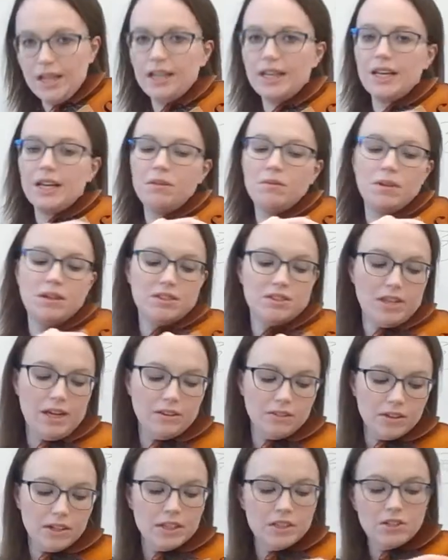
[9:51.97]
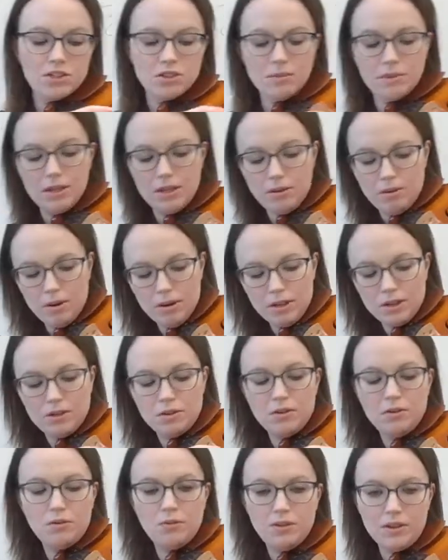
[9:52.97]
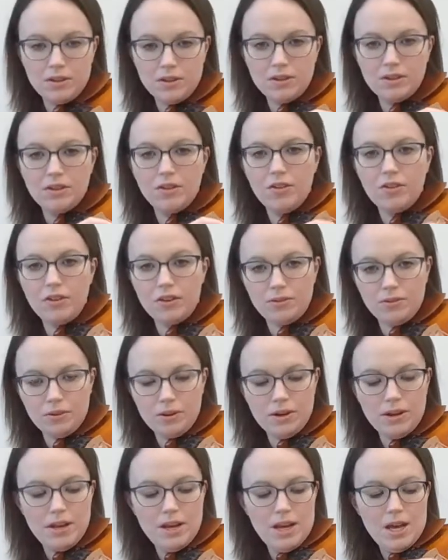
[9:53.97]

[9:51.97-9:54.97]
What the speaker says: Again, whichever instrument you are, it could feel a little different.